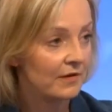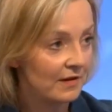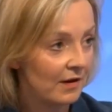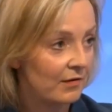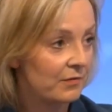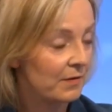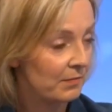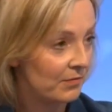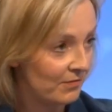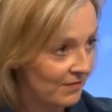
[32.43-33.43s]
Well, I would encourage
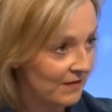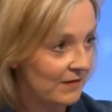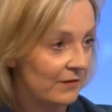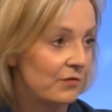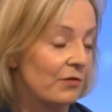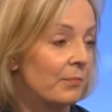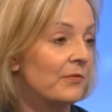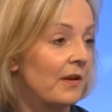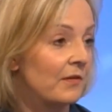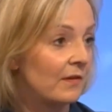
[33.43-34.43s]
people to visit the
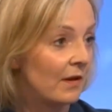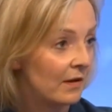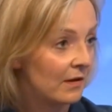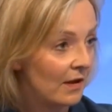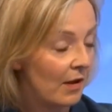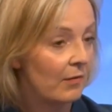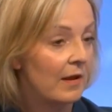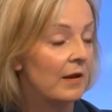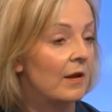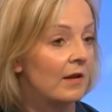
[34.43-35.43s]
job centre, go
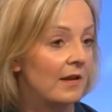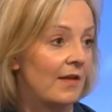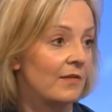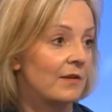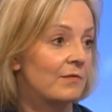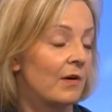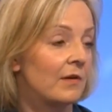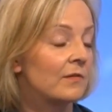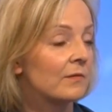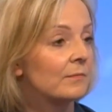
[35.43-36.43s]
in right. and get the
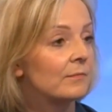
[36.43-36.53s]
advice.